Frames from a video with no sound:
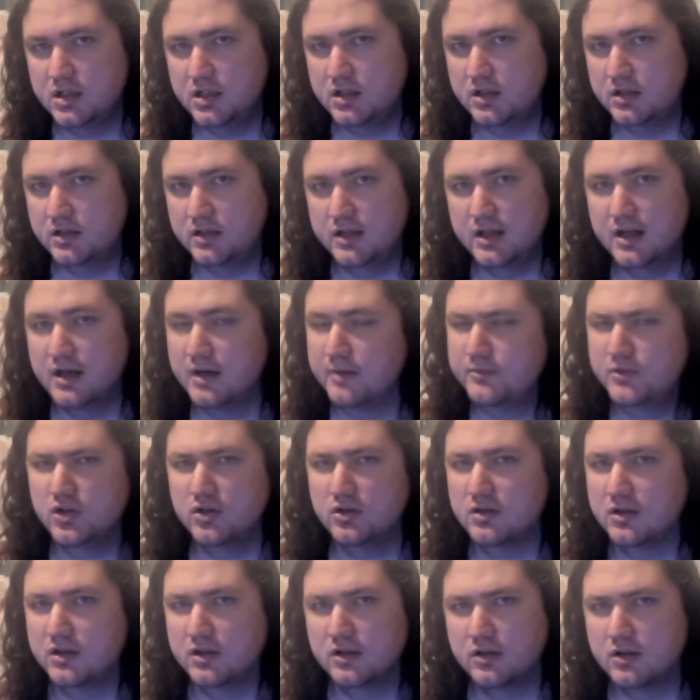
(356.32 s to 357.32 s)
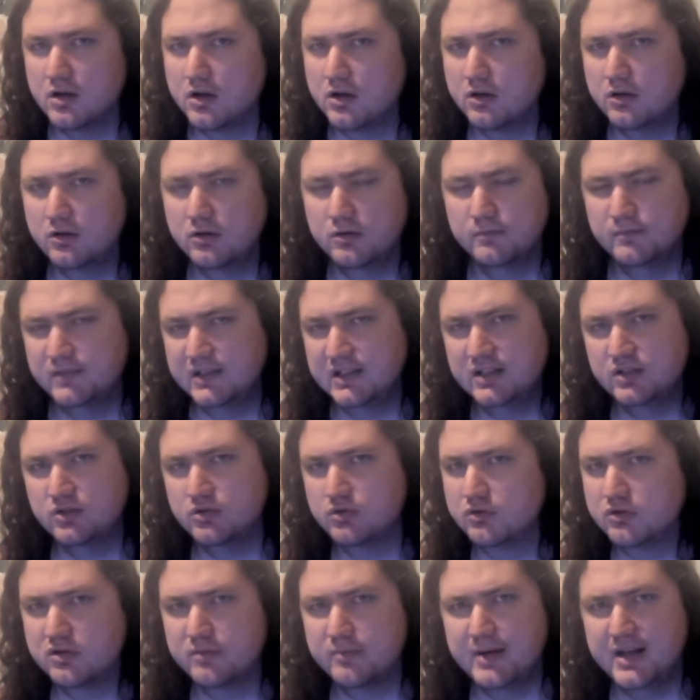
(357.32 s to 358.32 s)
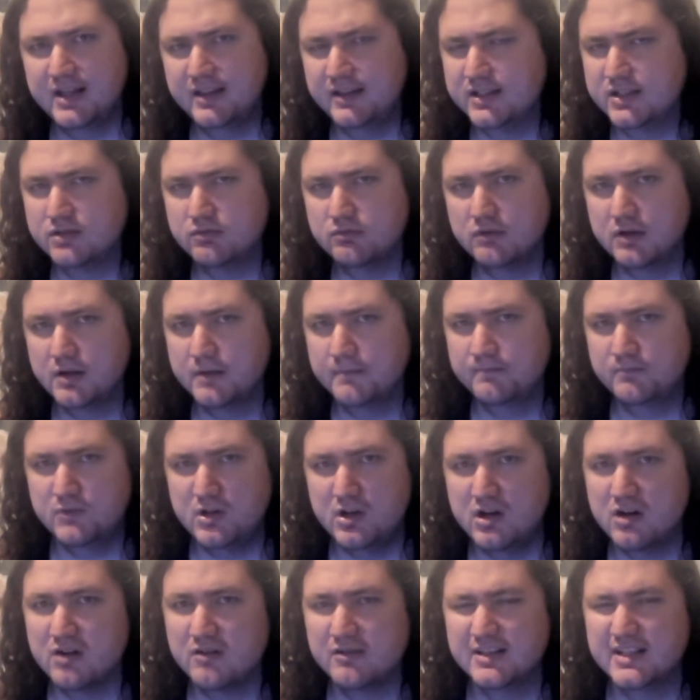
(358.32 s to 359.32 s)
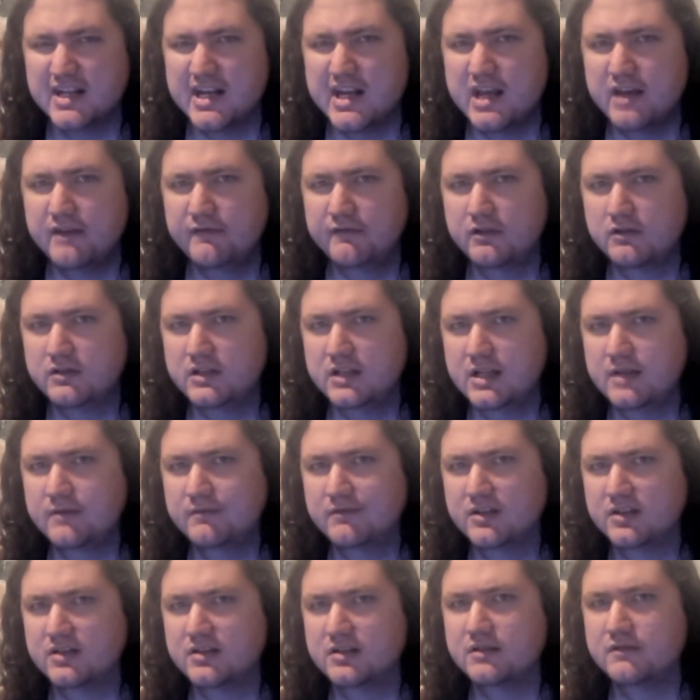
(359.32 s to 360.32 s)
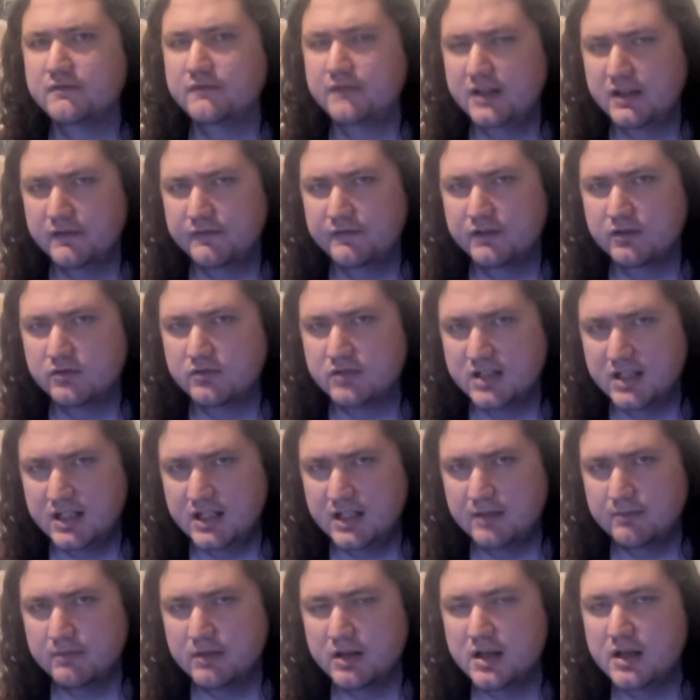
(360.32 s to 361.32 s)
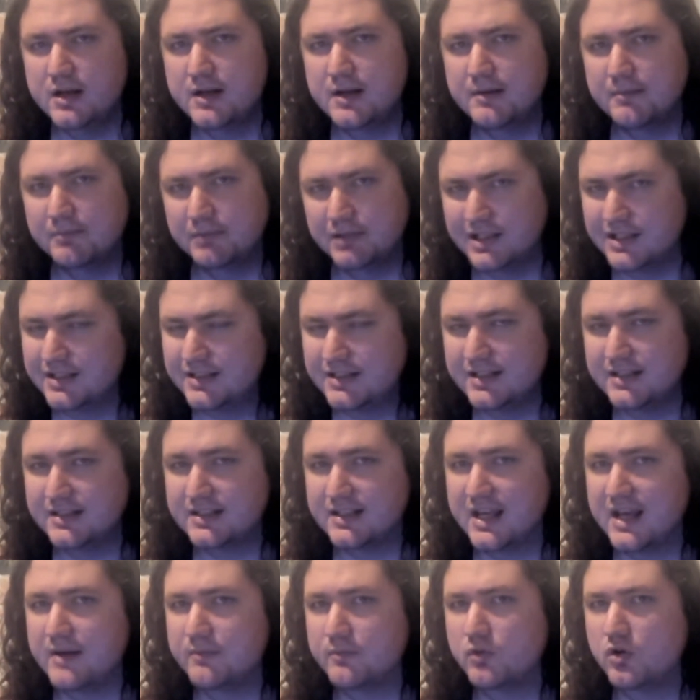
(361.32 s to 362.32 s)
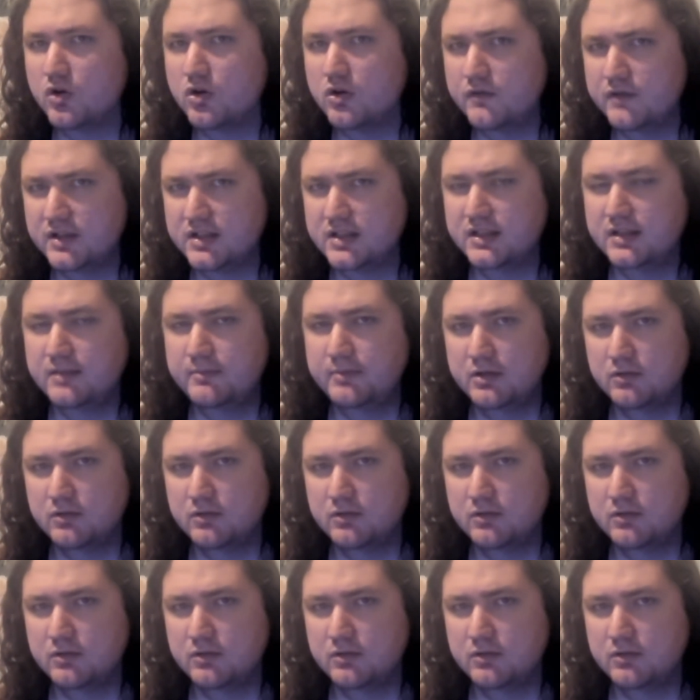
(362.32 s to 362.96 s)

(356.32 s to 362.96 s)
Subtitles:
Now, I'm not going to go and talk about this one. You know, it's an AFL team versus a VFL team. Plus, this game will obviously be